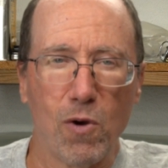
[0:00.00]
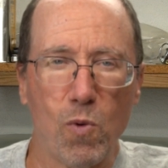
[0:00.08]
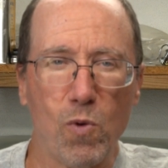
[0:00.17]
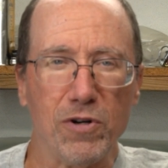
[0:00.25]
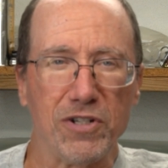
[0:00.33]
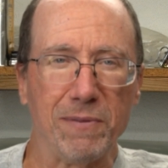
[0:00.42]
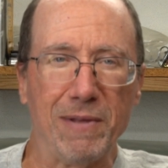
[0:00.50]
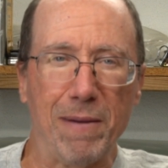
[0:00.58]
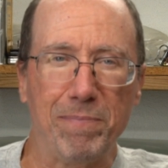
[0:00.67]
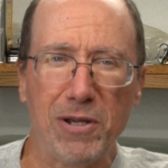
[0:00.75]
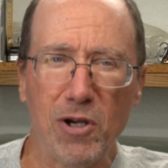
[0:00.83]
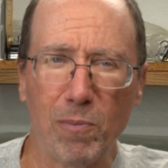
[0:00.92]
where some of
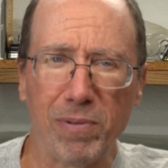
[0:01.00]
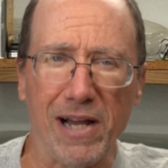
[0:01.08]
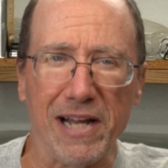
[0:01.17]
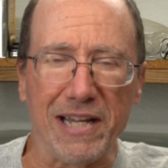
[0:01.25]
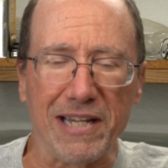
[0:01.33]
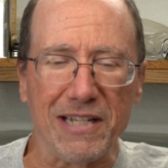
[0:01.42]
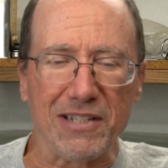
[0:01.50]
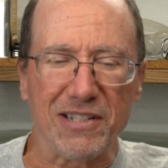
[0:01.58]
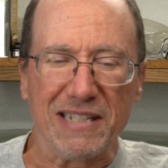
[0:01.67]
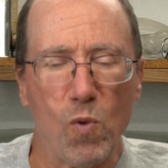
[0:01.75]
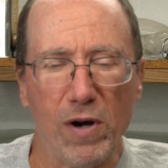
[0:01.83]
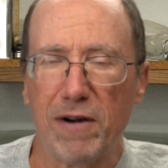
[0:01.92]
that peel ply is,
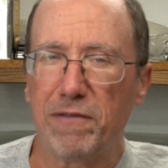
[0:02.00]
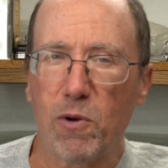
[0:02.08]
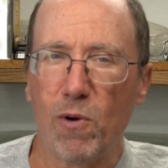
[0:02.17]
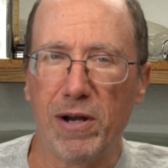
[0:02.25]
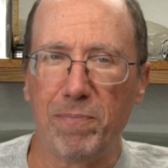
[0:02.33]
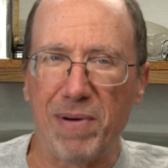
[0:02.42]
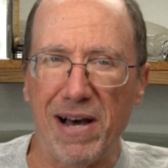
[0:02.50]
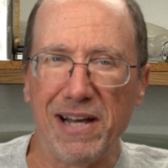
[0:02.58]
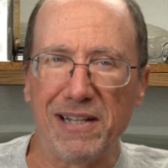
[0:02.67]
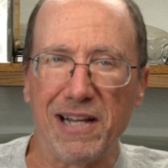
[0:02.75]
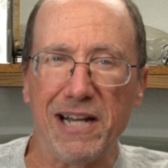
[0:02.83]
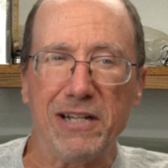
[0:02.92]
wherever you want a
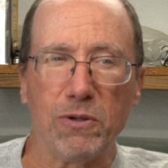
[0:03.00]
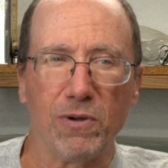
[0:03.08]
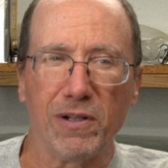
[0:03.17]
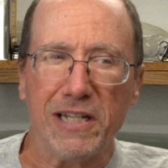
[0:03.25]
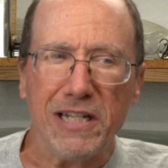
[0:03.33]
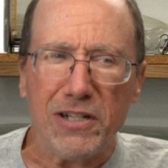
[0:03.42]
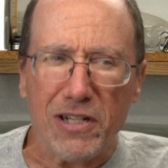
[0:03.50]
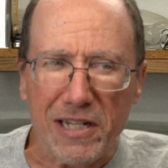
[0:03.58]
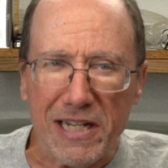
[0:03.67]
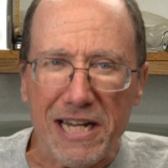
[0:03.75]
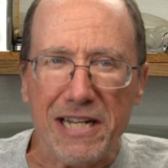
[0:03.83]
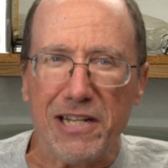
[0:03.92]
bond line, you really
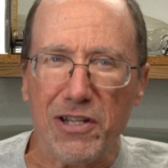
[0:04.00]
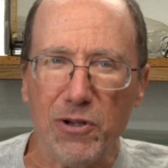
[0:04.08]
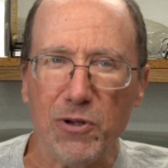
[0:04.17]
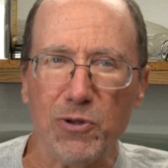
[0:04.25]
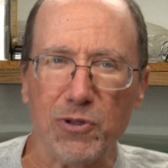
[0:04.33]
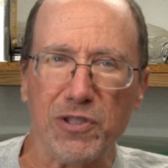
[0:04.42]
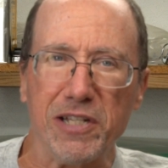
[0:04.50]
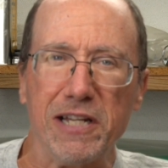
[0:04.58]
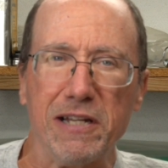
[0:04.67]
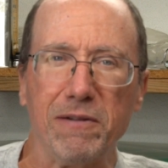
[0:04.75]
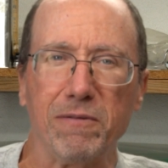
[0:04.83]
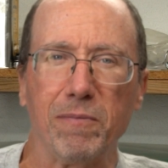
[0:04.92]
need to use
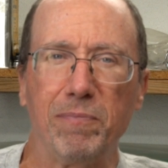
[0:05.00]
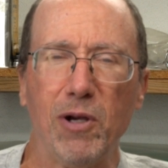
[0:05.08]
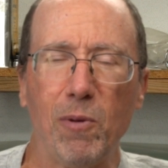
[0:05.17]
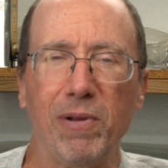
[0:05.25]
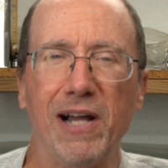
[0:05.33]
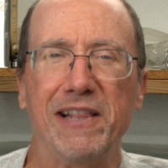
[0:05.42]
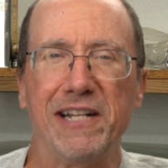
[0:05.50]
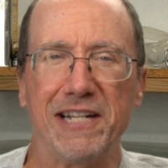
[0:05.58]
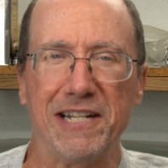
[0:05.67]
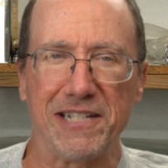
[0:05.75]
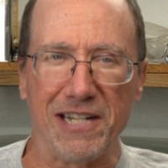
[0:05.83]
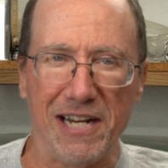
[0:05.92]
the peel ply that
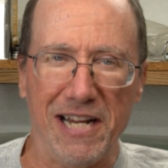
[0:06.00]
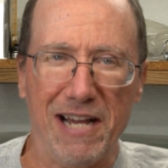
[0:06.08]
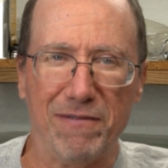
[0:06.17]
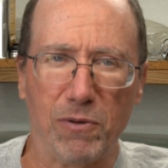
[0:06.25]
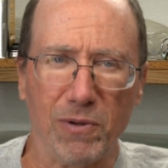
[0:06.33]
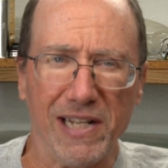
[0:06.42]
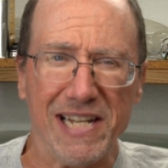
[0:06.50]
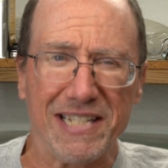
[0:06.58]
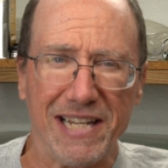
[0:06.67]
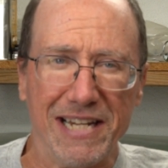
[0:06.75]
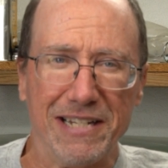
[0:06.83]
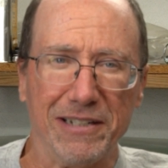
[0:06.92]
does not have a
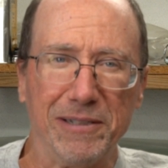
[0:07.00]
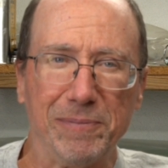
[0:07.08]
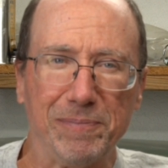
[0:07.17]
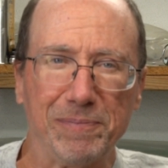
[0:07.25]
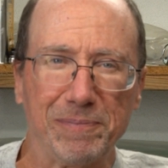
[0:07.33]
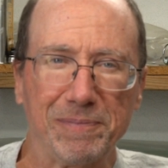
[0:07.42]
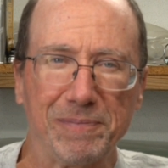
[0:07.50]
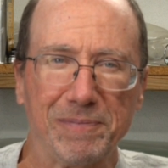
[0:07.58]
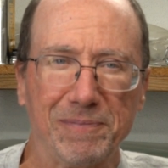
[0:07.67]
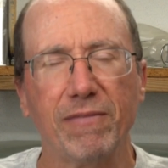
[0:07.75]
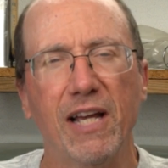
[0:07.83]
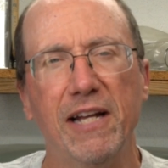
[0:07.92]
release agent.
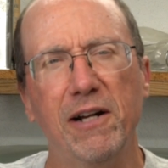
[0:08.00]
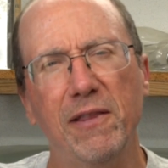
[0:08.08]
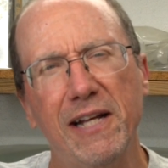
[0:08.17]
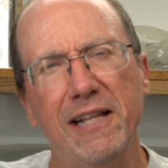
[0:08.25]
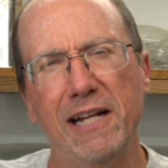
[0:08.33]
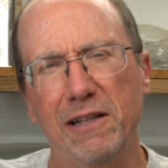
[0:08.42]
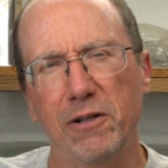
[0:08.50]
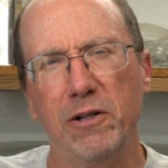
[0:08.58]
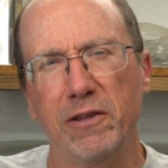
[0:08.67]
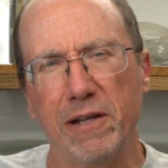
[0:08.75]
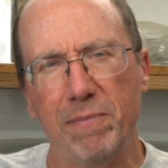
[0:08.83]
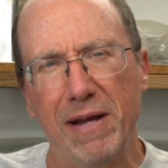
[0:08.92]
Another thing that I
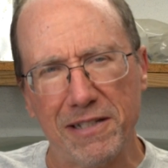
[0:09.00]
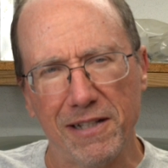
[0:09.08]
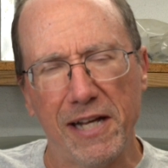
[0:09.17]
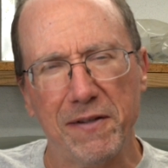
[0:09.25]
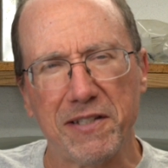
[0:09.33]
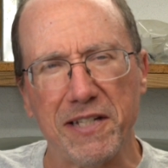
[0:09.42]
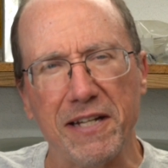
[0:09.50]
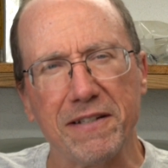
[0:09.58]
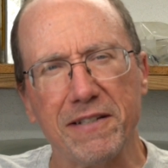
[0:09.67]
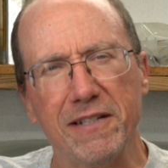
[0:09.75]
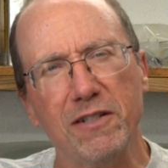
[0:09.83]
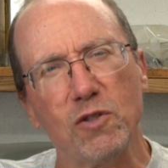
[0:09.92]
learned that makes a lot of
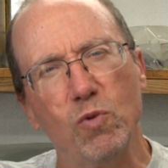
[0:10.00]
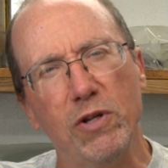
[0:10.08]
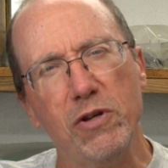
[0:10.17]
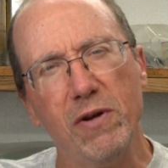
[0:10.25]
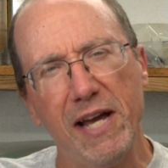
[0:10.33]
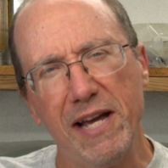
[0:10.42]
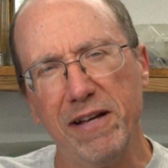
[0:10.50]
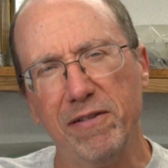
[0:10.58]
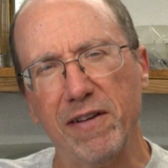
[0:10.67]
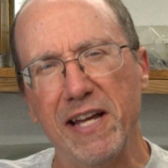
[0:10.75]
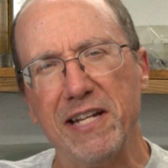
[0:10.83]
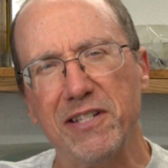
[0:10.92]
sense is when you
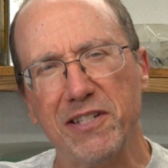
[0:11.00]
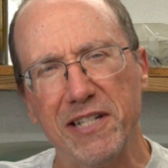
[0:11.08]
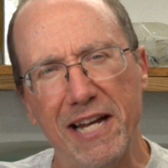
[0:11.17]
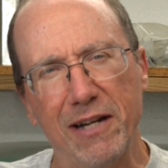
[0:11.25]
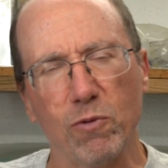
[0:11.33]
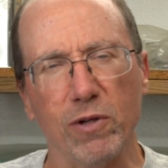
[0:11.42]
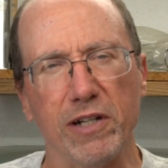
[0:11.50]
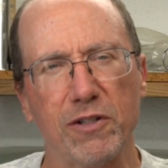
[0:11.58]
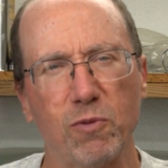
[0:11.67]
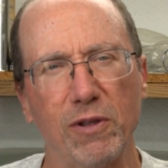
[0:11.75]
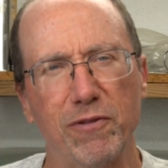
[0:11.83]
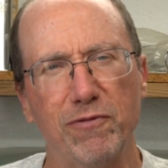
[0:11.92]
have a
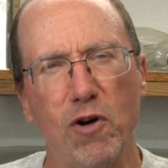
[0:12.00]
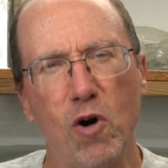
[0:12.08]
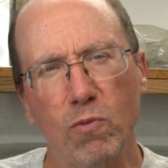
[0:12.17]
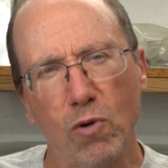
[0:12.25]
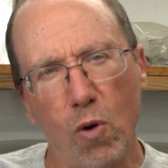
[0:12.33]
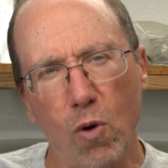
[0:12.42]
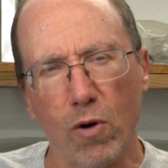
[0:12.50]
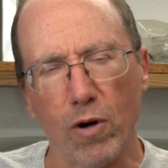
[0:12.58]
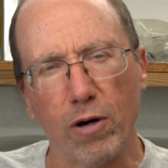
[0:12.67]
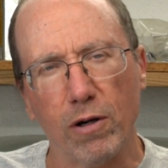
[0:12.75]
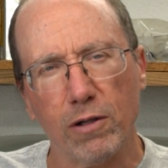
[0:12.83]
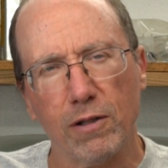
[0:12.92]
sandwich with a foam
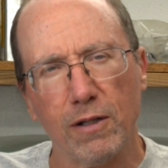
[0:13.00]
core,